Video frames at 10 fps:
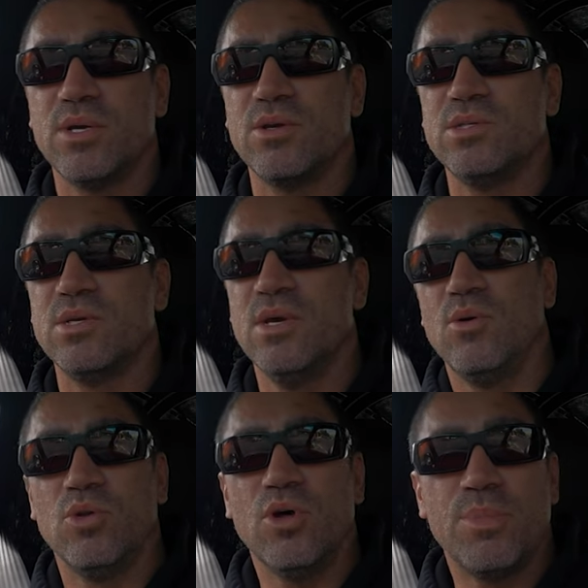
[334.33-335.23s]
because
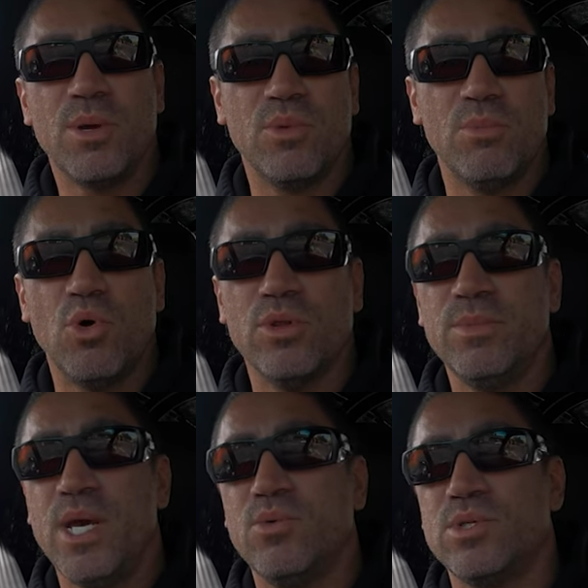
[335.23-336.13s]
a lot of people have bought
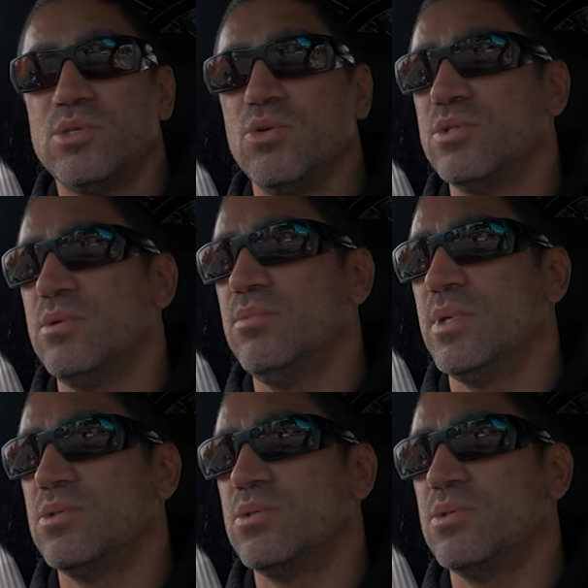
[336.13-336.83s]
them now, which is awesome.